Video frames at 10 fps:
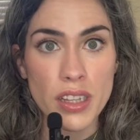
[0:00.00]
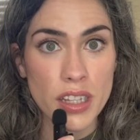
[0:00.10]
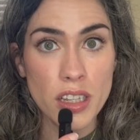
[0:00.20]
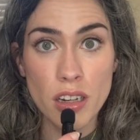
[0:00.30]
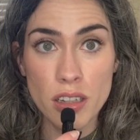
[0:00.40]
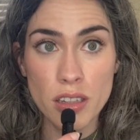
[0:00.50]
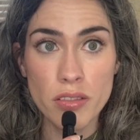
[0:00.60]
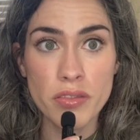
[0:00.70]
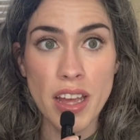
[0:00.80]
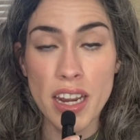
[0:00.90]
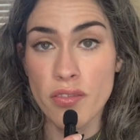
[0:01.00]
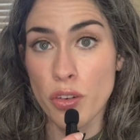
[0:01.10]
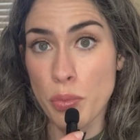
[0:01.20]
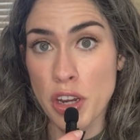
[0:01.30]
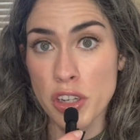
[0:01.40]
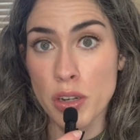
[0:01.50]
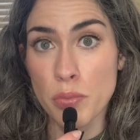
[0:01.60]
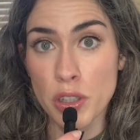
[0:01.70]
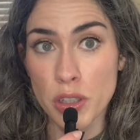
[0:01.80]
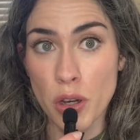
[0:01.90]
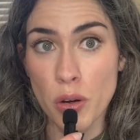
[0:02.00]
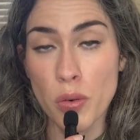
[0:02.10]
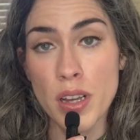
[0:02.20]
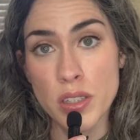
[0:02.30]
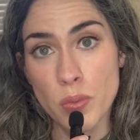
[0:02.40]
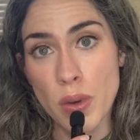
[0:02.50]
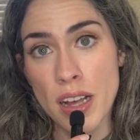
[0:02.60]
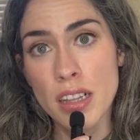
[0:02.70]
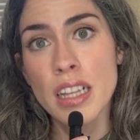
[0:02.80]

link all of that information below as well.